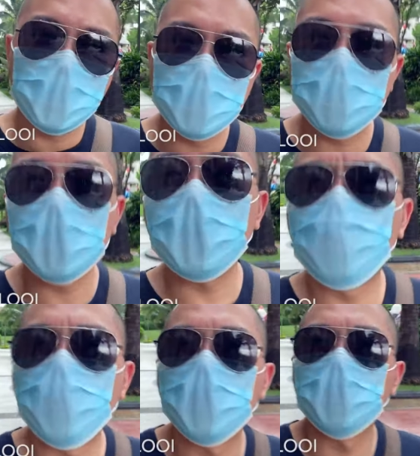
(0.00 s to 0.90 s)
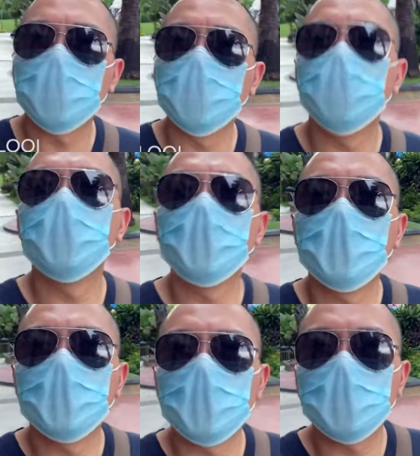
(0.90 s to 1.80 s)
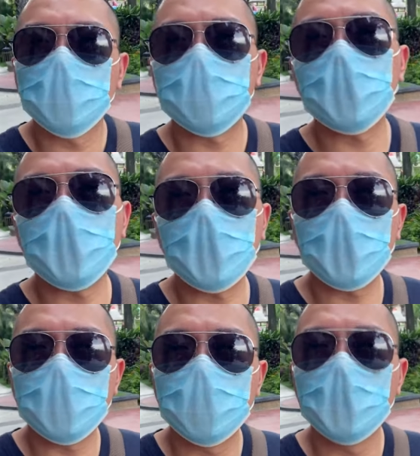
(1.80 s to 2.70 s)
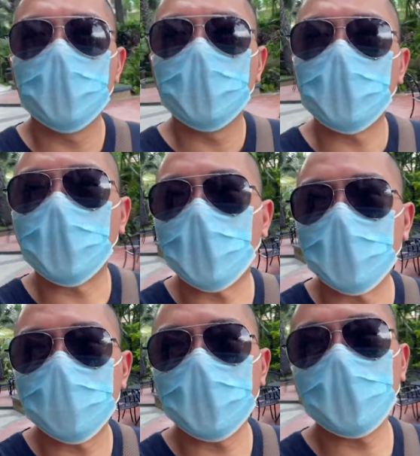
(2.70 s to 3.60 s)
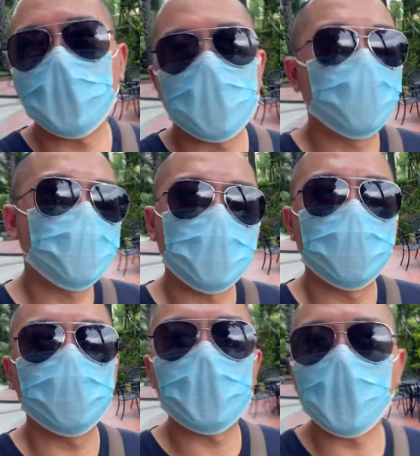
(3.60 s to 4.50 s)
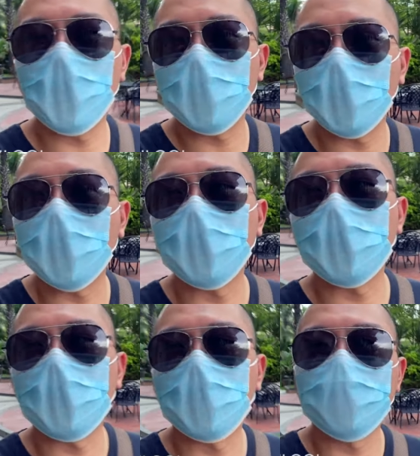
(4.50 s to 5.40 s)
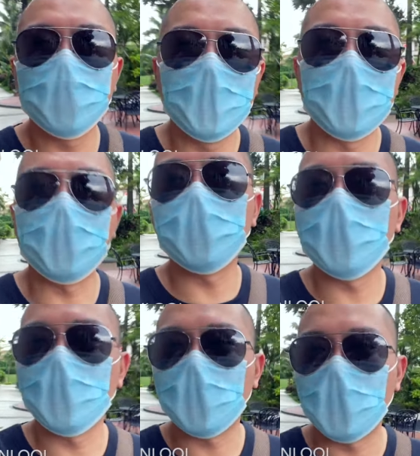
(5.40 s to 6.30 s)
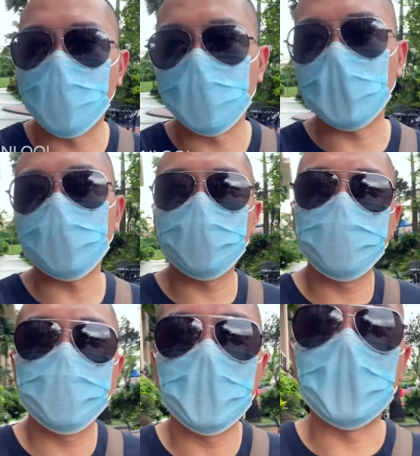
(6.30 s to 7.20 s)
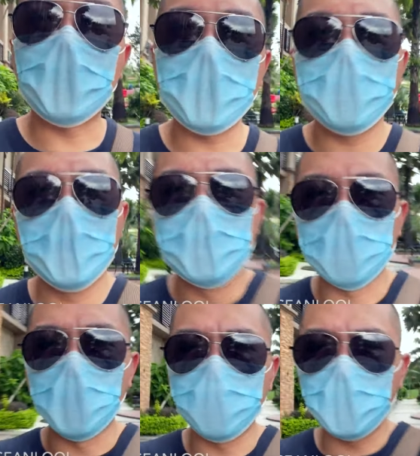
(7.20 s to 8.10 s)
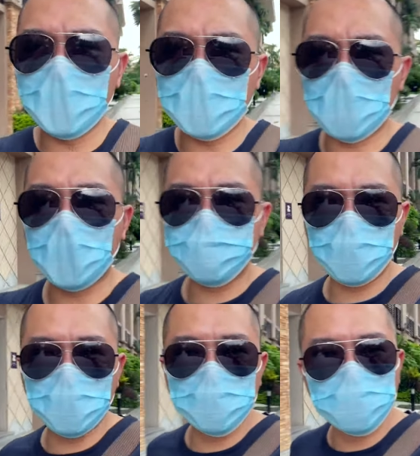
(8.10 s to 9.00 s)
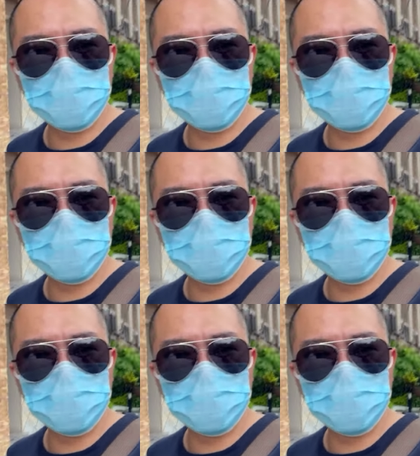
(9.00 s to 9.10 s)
stay poor, stay where you are right now. You're not going to have results. Okay? So hopefully this helps you.